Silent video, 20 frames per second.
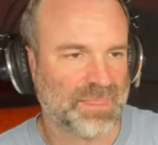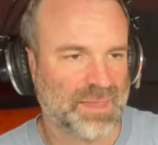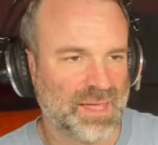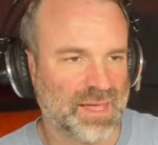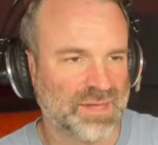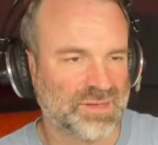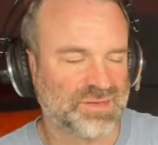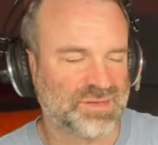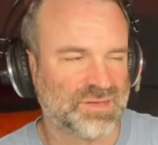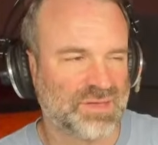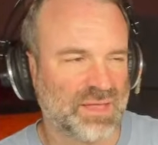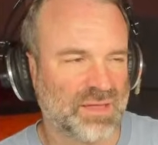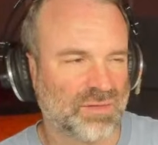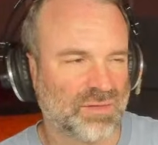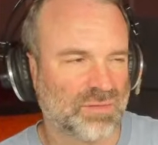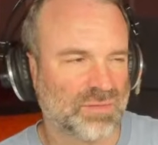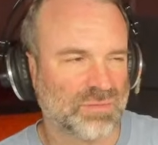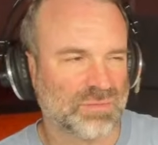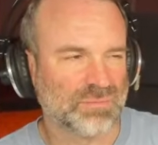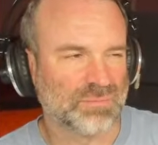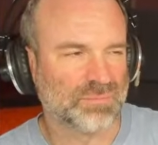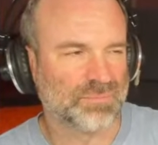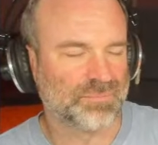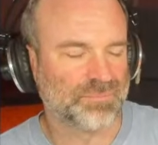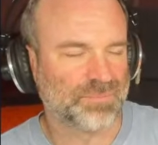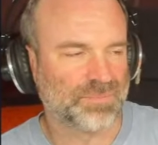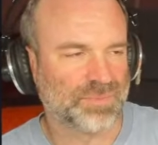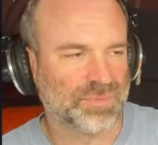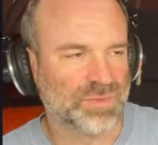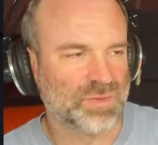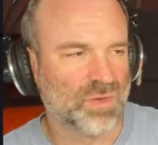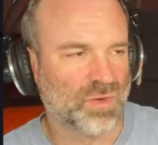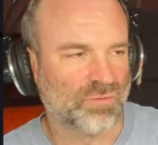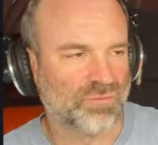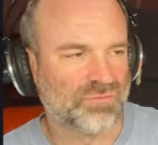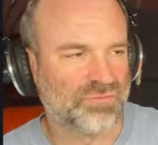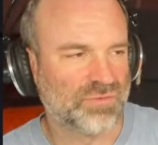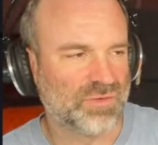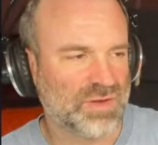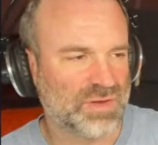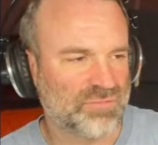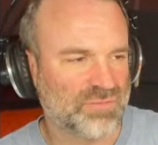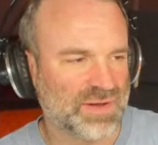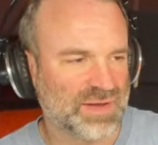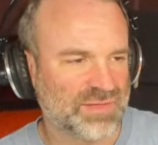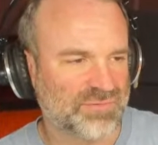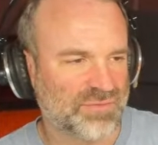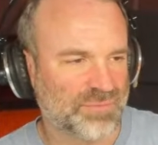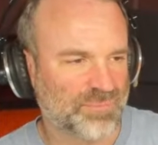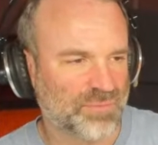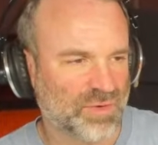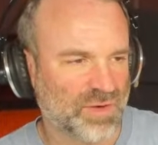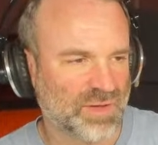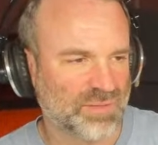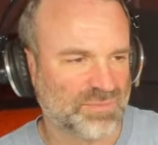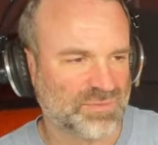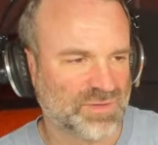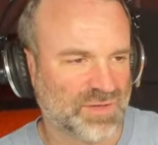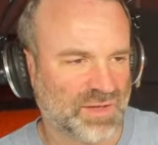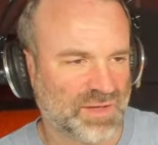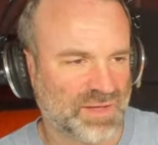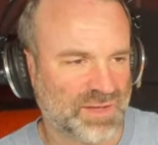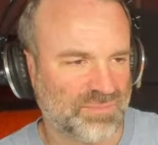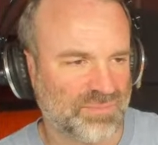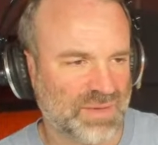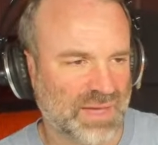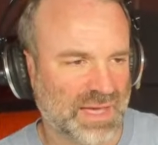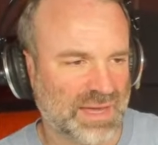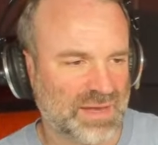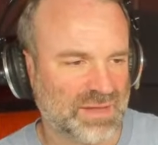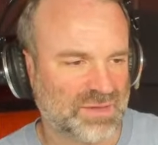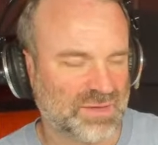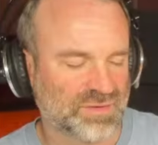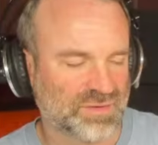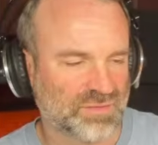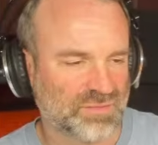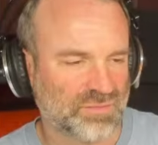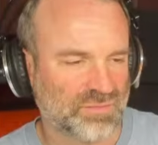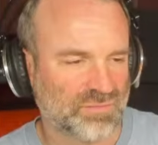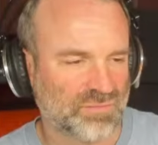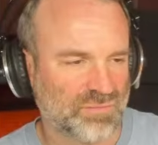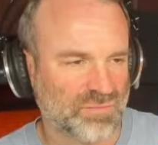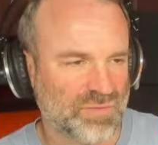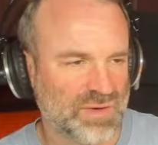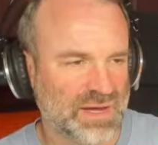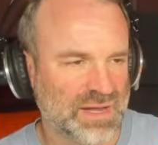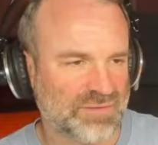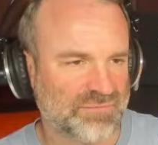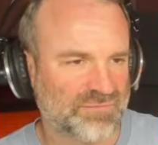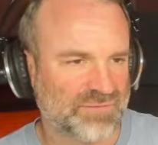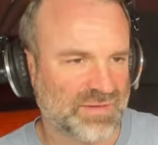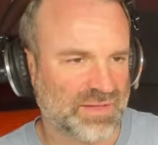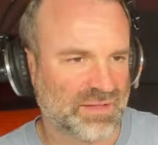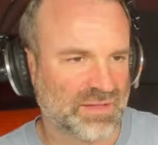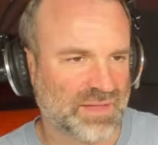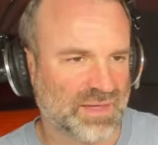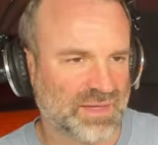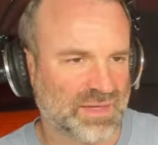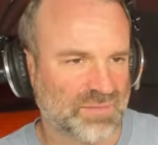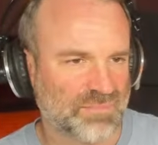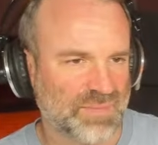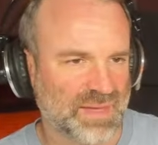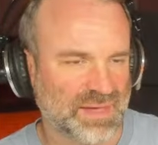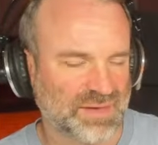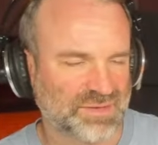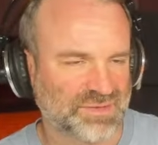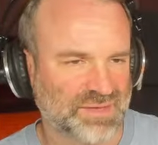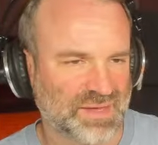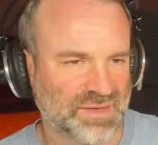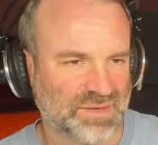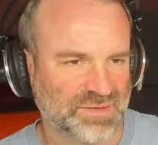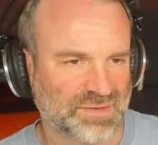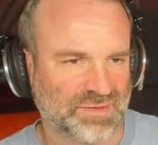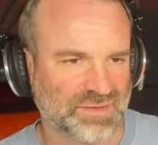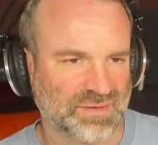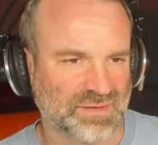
it's still not fully ready for prime time, and it doesn't really feel like it makes sense to